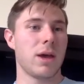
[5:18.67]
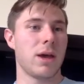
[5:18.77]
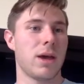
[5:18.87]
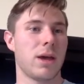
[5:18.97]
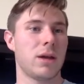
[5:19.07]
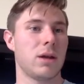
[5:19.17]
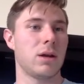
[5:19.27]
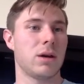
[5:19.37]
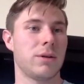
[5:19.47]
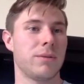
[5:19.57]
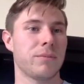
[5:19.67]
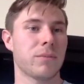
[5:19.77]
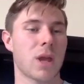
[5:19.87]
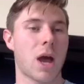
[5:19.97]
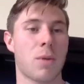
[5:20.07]
And
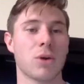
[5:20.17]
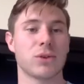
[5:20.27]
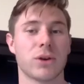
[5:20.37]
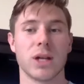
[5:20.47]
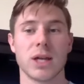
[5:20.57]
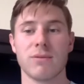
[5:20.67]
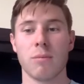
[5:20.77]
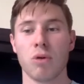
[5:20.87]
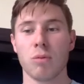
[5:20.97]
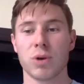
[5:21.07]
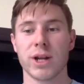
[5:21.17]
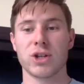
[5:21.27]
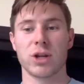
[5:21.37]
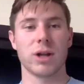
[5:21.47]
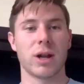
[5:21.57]
I'm also going to give a bold
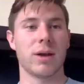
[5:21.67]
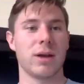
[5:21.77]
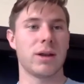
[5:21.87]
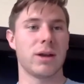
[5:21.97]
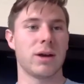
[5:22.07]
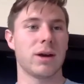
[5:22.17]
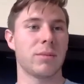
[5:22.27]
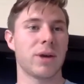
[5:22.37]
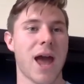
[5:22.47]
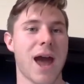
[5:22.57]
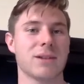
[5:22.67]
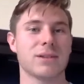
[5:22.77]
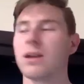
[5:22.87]
prediction, and I'm going to ask